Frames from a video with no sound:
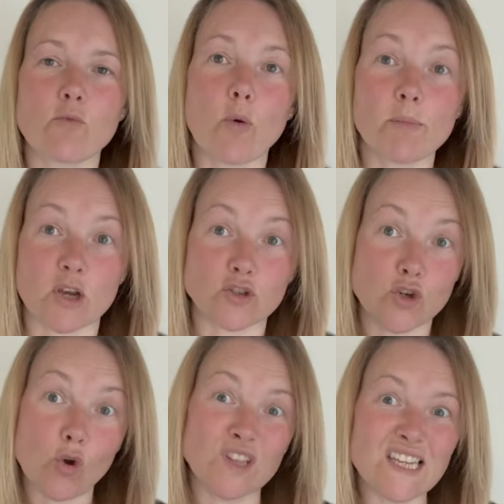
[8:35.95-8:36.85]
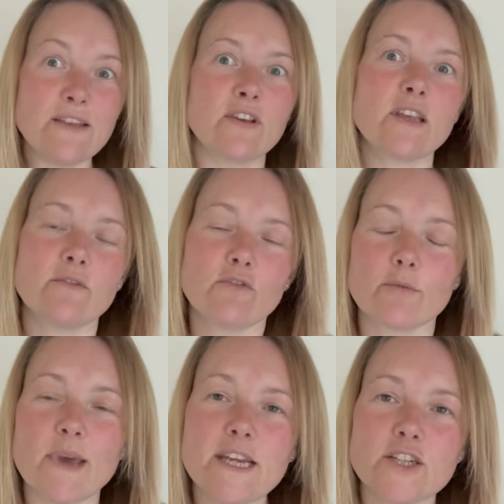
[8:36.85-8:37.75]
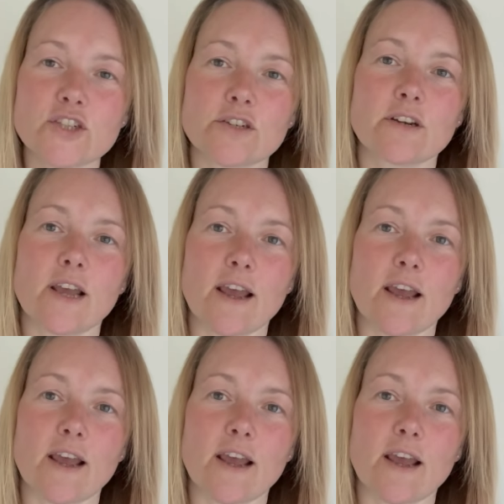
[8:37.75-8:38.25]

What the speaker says: one because you're leaving information